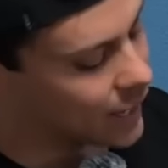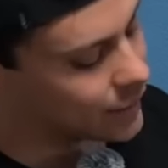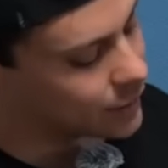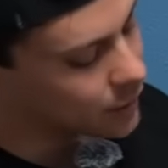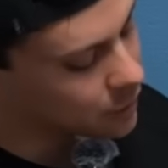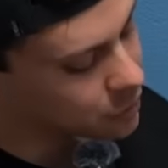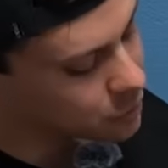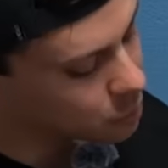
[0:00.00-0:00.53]
And
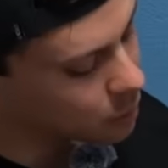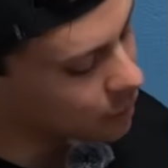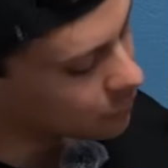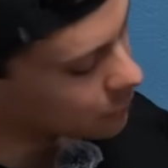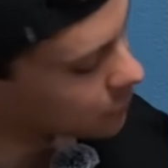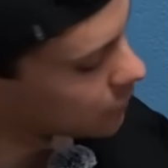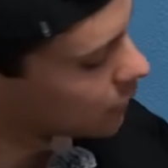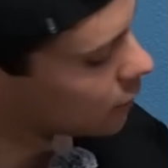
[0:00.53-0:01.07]
then I threw
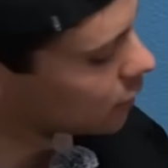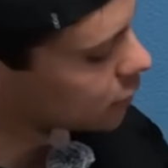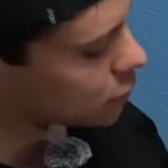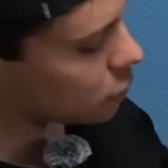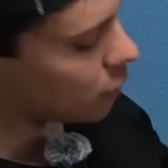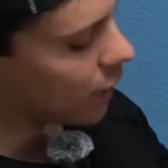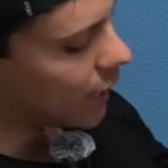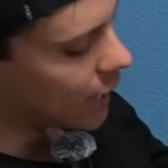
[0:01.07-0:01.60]
everything
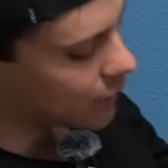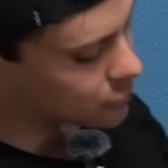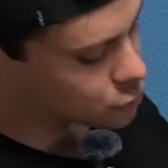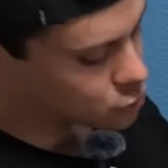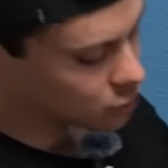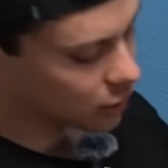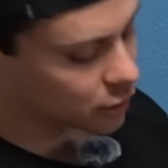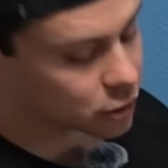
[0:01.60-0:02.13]
onto a hand
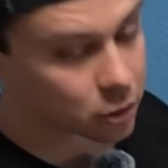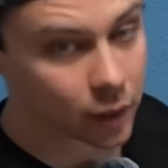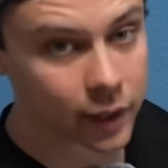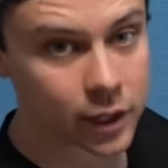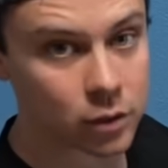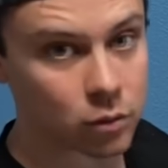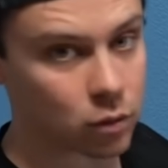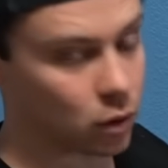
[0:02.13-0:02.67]
truck so I
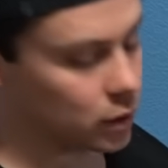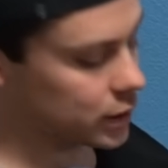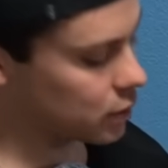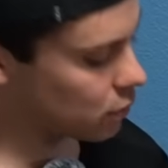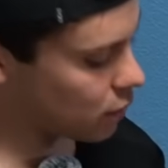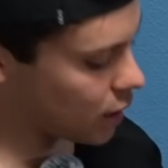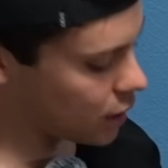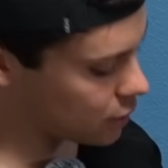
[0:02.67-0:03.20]
can roll it
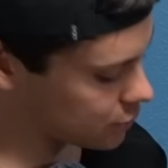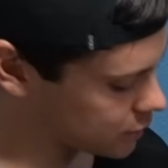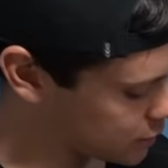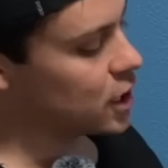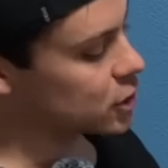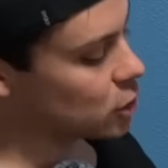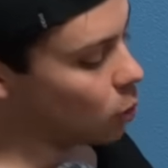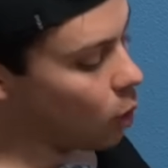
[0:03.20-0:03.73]
around.
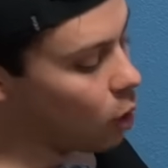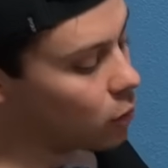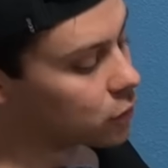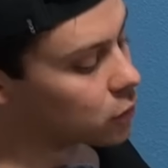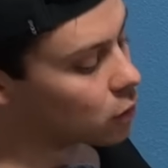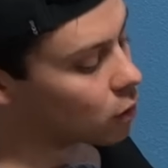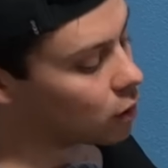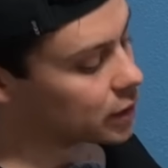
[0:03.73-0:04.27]
So
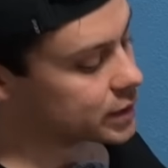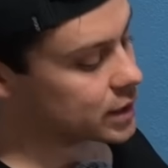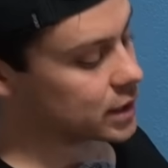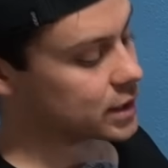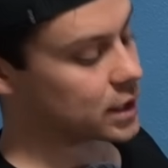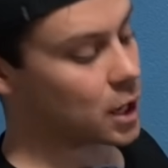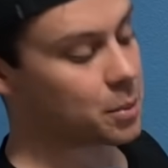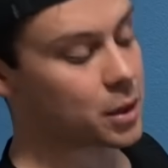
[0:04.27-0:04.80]
overall, it's the
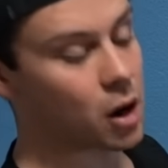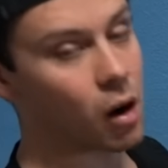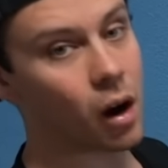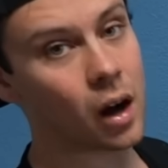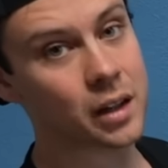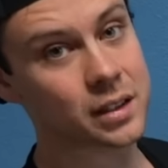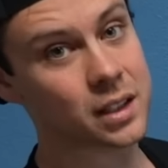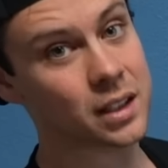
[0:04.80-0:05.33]
same
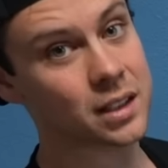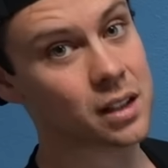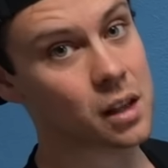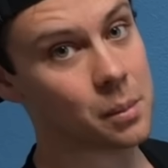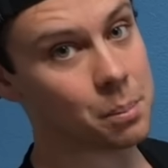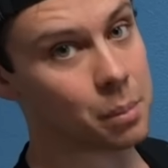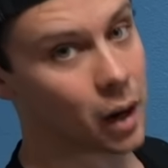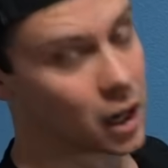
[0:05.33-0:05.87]
cost as
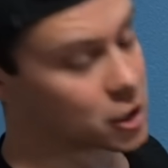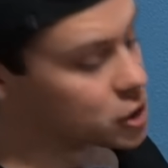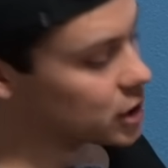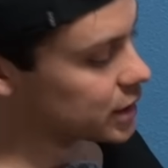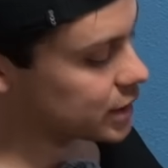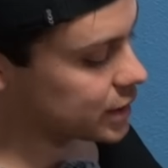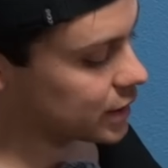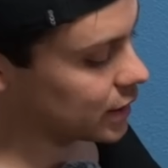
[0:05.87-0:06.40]
the
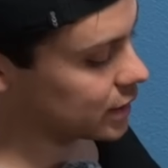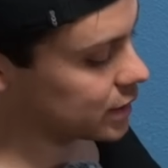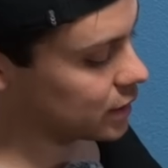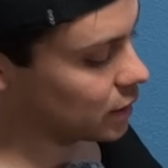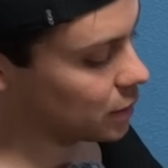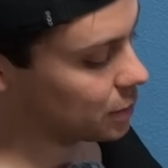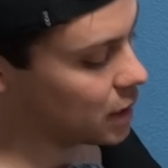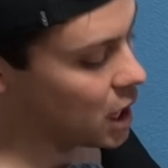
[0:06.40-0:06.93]
budget
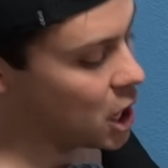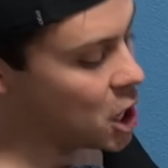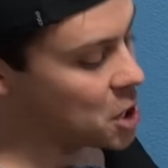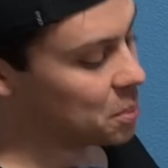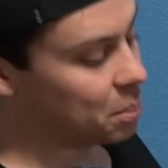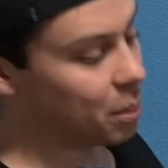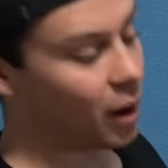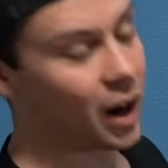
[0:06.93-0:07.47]
system,
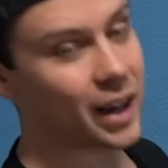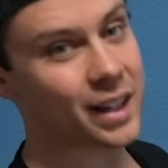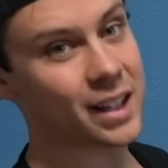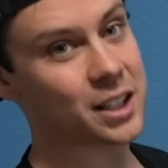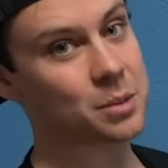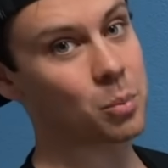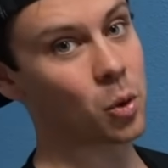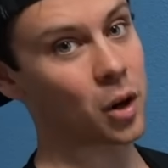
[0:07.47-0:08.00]
but
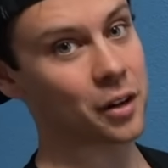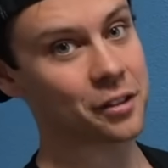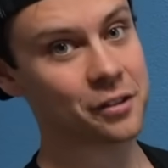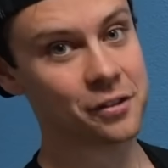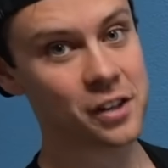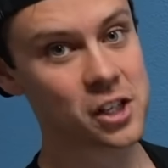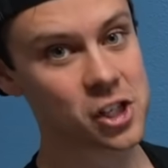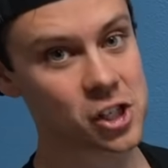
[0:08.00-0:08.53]
it's more
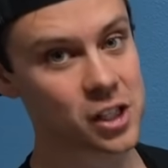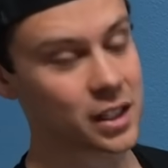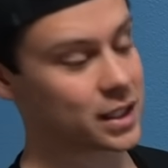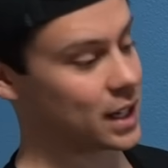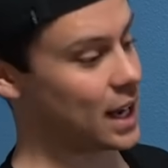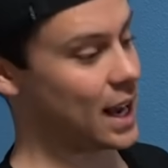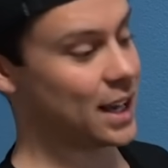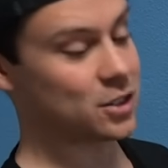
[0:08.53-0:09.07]

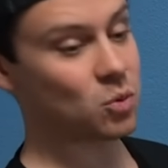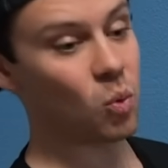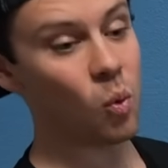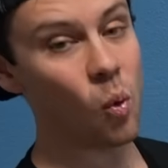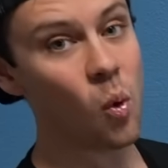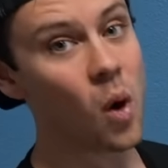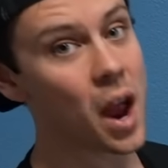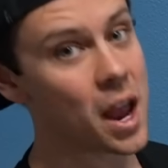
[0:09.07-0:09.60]
efficient. It has
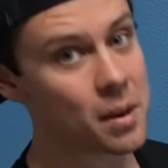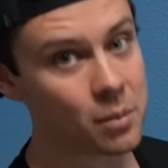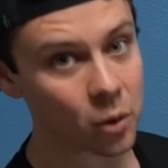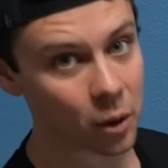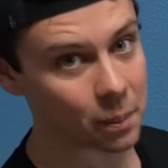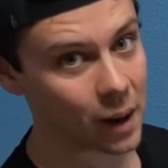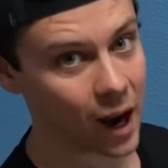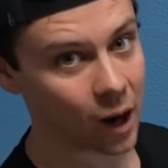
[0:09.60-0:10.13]
way
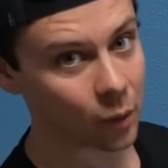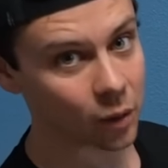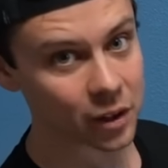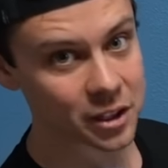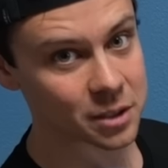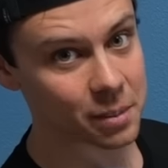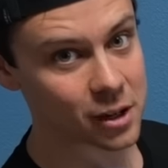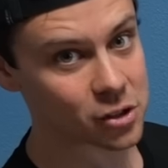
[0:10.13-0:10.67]
more power,
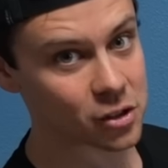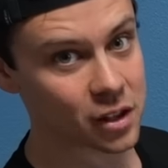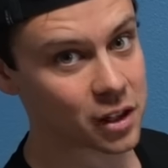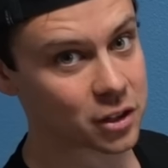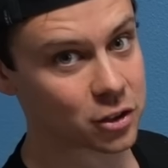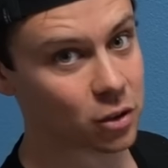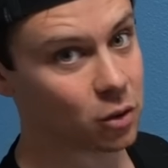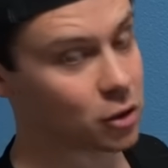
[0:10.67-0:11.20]
especially
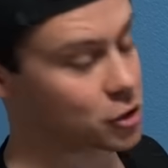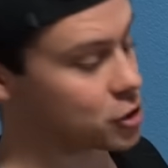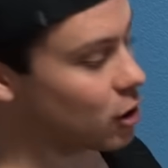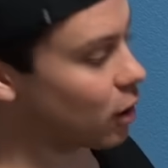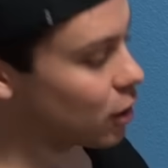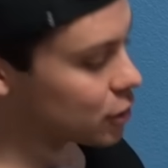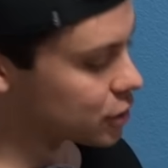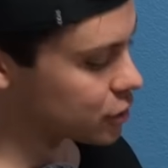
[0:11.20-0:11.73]
the solar
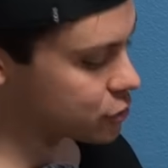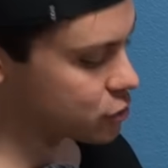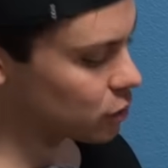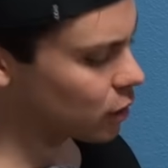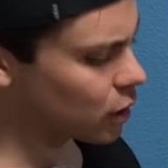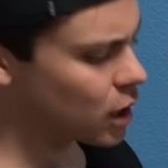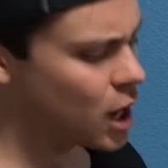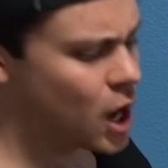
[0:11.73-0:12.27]
charge
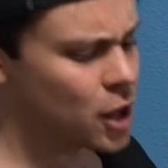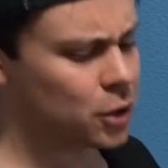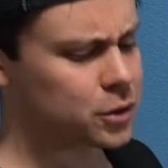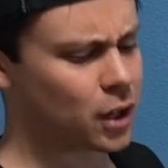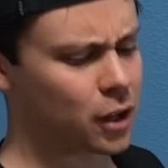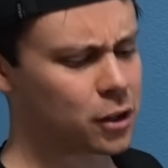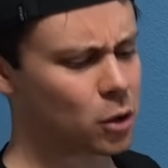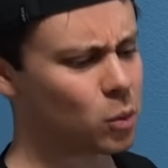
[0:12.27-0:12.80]
controller.
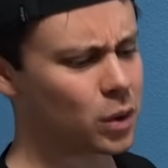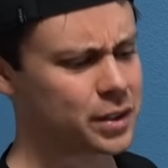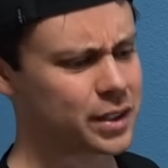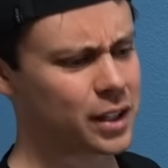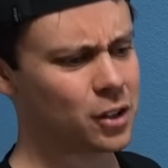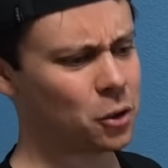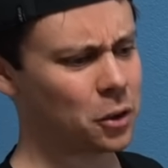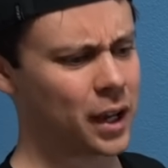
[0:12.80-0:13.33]
Those other ones
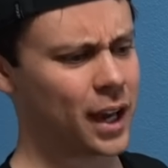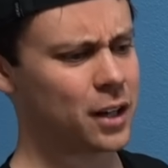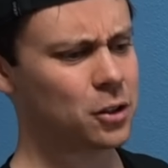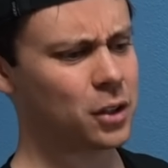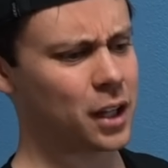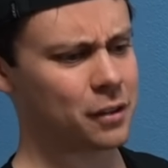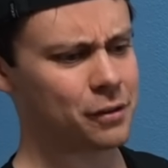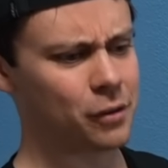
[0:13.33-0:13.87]
can only
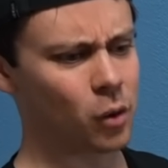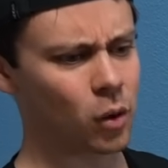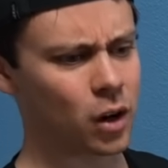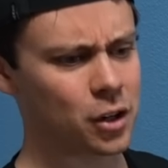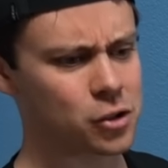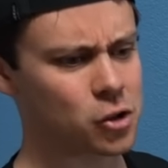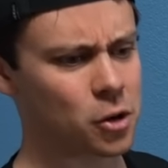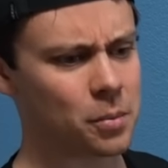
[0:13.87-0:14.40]
handle like
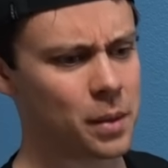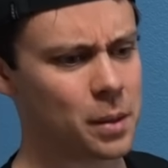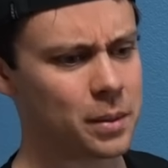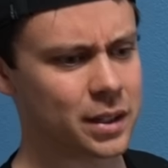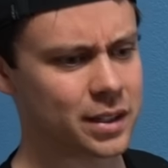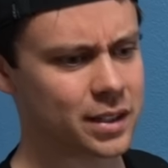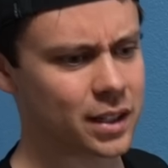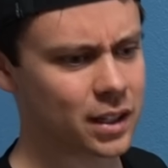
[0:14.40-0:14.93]
400,
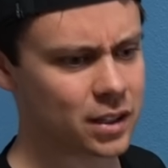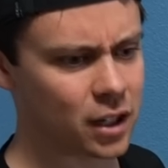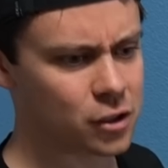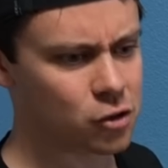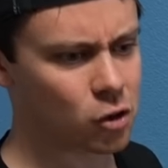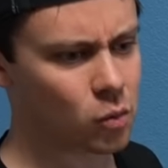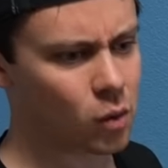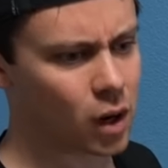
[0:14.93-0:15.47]
maybe
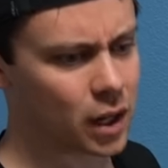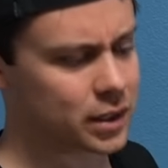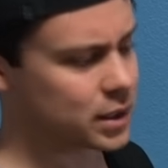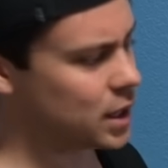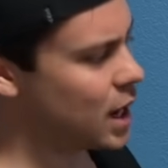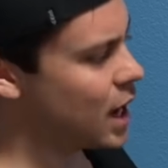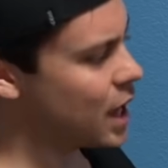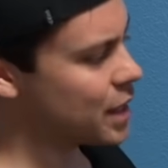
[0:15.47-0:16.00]
600 watts.